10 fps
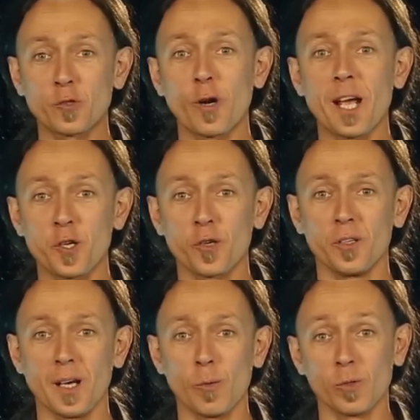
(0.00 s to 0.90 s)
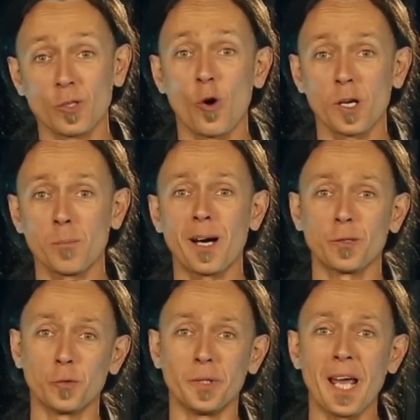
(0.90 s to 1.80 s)
attraction I will talk
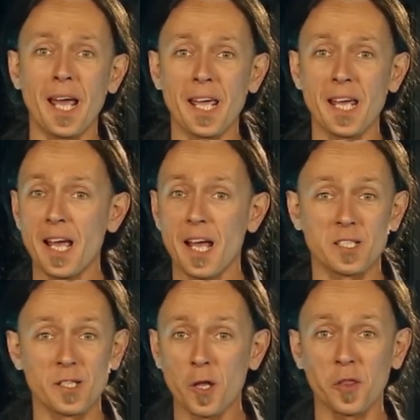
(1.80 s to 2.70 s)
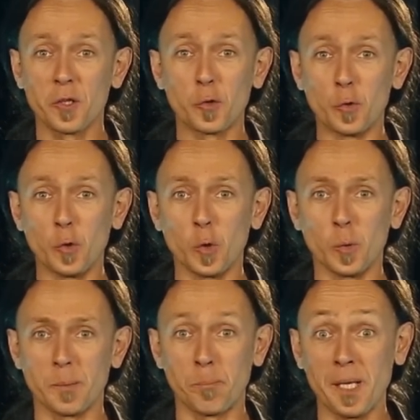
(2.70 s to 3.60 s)
about today has nothing to do
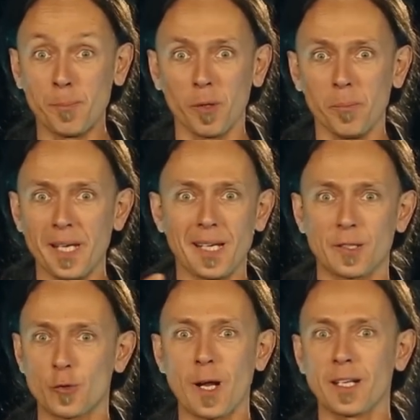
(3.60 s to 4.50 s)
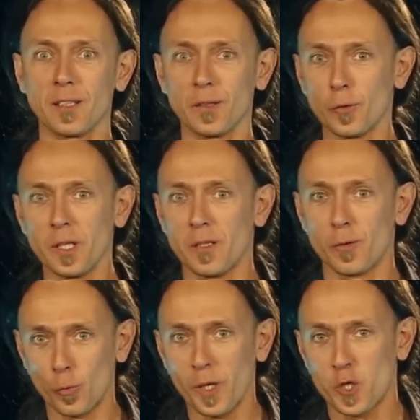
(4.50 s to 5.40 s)
with people being attracted to, the,
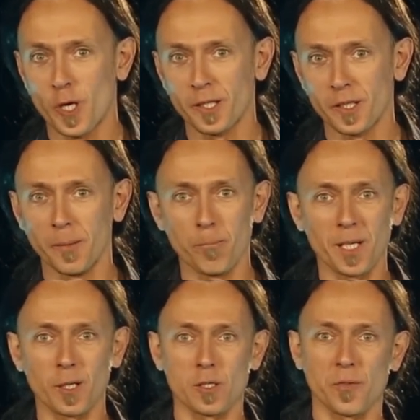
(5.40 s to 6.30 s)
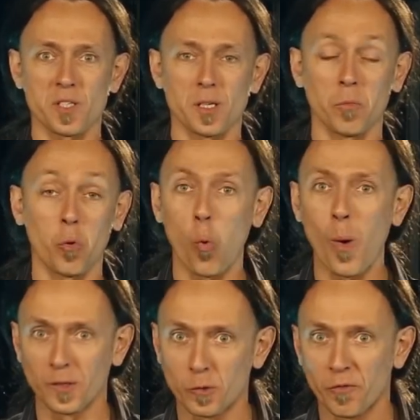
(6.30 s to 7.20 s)
to each other because of some
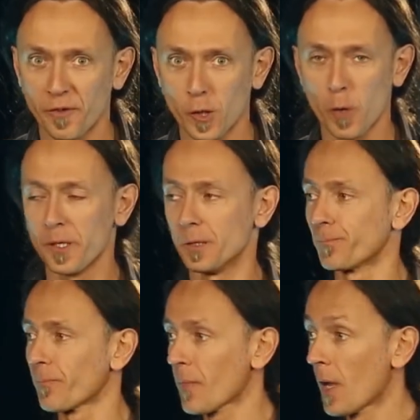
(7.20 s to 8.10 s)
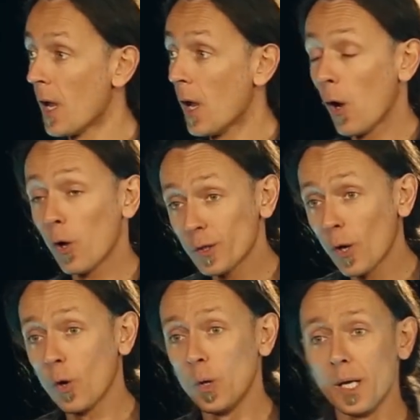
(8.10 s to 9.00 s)
quantum phenomenon.
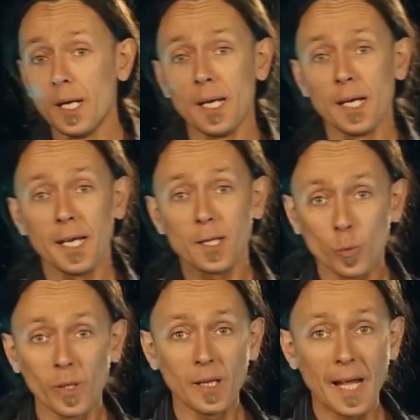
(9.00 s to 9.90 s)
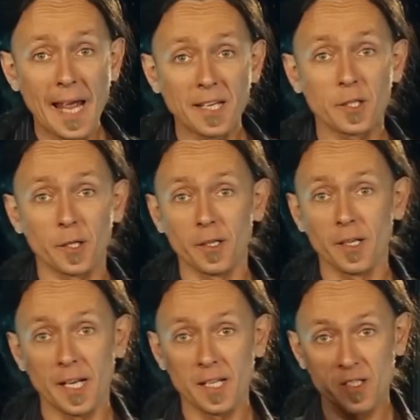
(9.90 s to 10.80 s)
Although it will
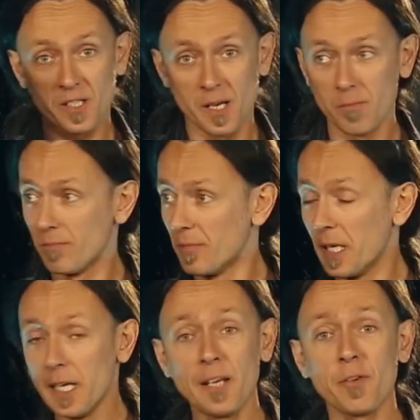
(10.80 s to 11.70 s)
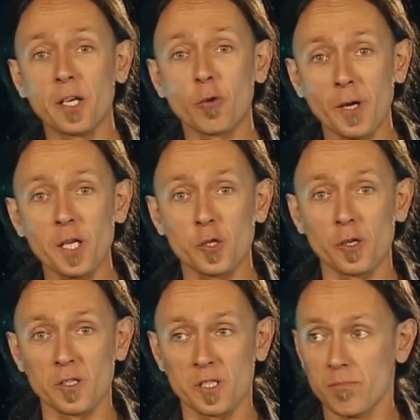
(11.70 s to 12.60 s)
enter in some living
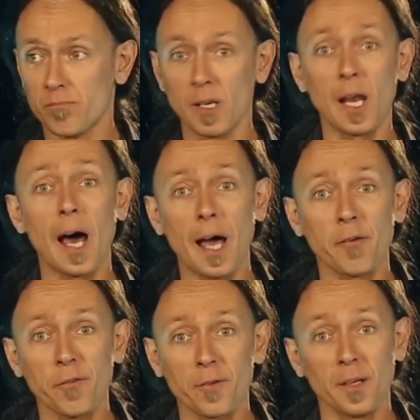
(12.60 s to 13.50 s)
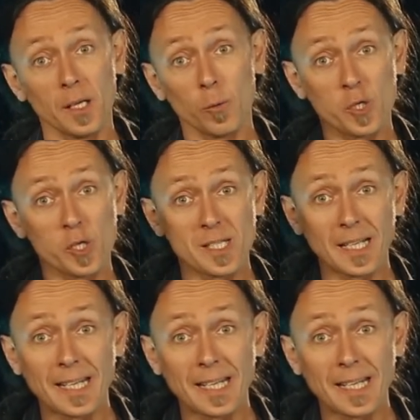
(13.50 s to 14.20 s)
creature's life, which is the